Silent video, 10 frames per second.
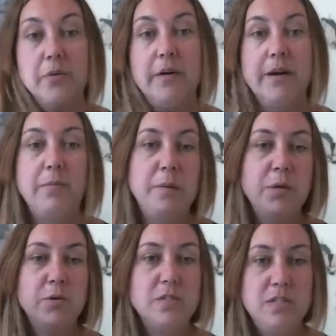All right, maybe
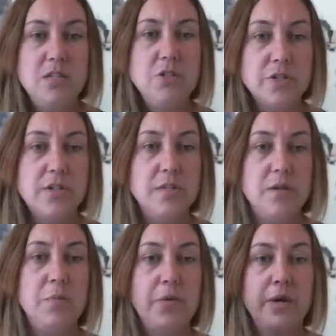it was a teacher at
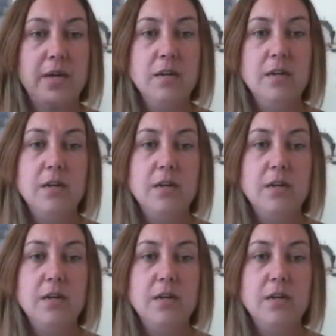some point.